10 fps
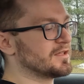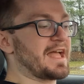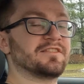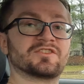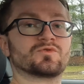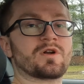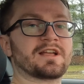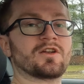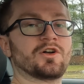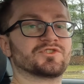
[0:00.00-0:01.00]
And this is where you
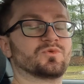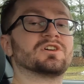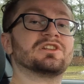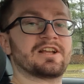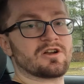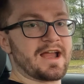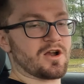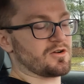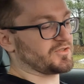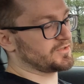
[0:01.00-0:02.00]
can also clear
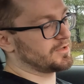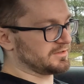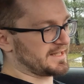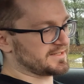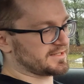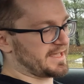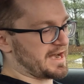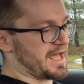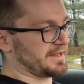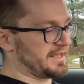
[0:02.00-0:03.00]
errors. Let's get
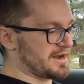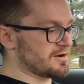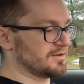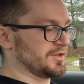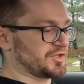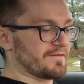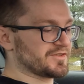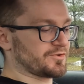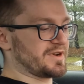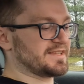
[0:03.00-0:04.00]
out of here.
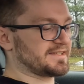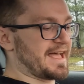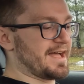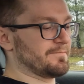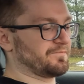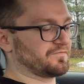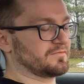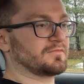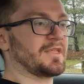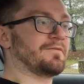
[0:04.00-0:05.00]
Service reset.
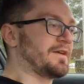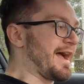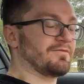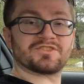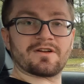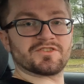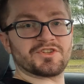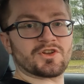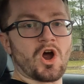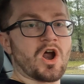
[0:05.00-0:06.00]
If you have a service in
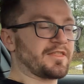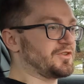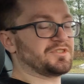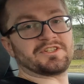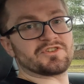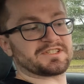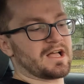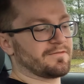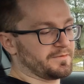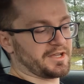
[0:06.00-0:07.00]
your car that you did
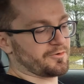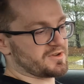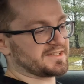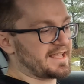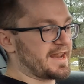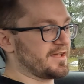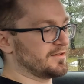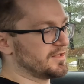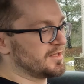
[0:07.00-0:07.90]
yourself, you can reset it.